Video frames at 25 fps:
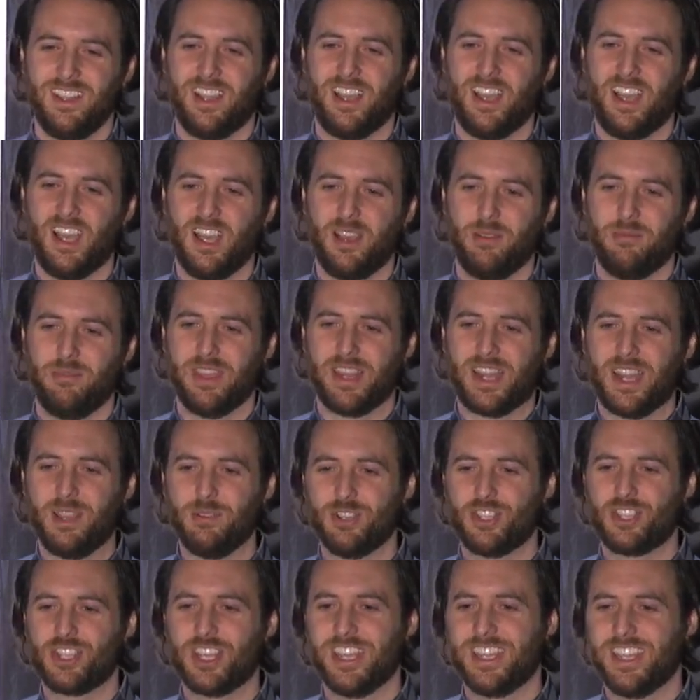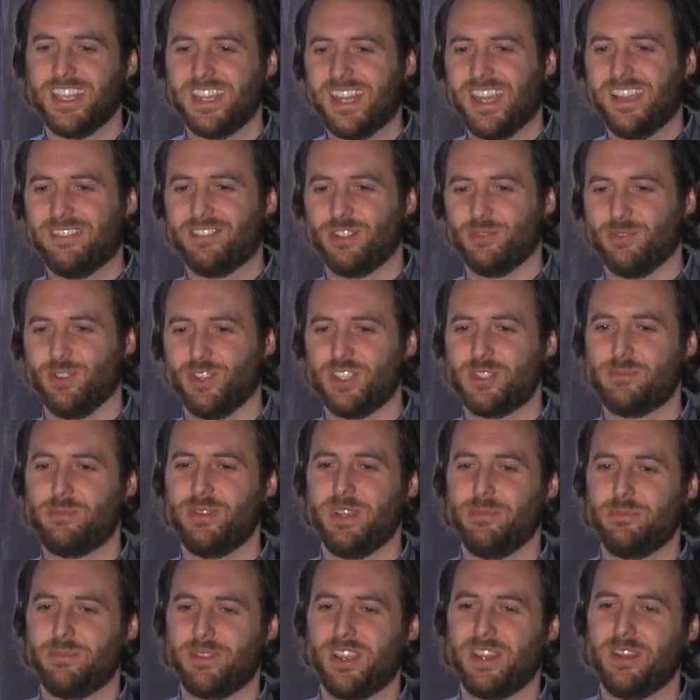And I would check it afterwards,
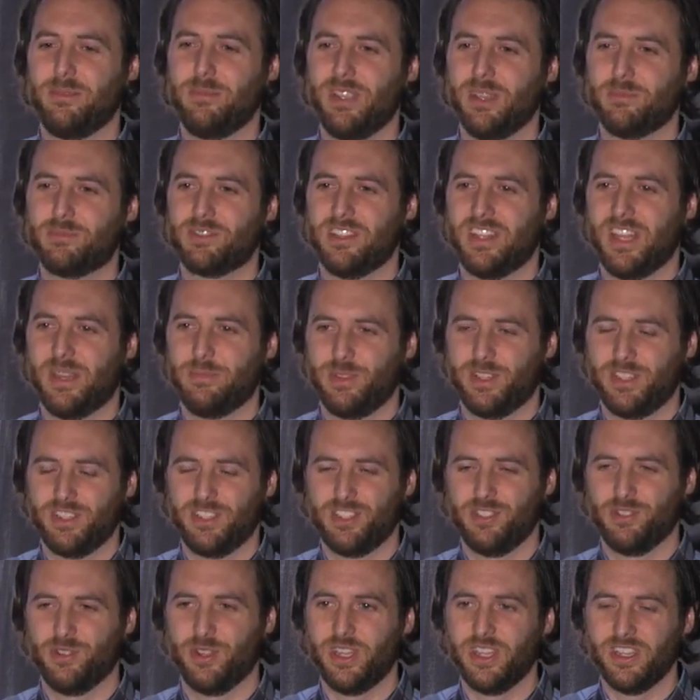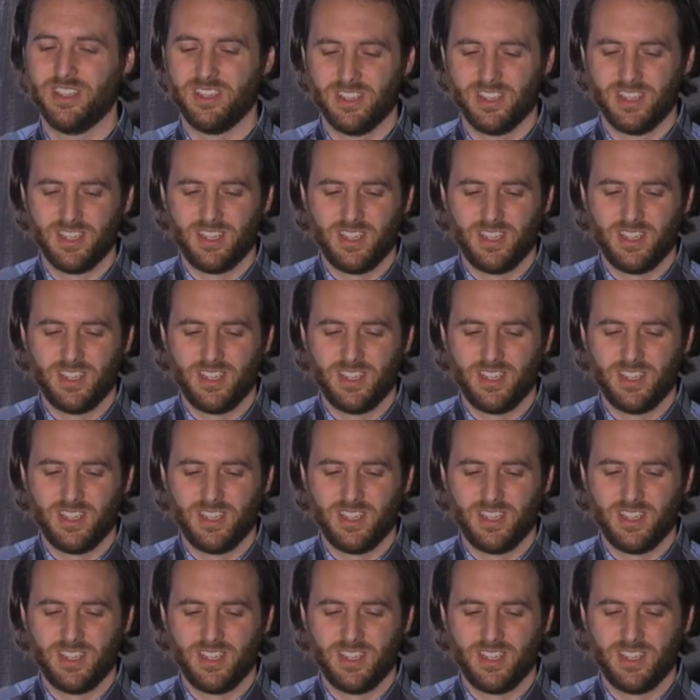but it'd kind of be up to them to do it.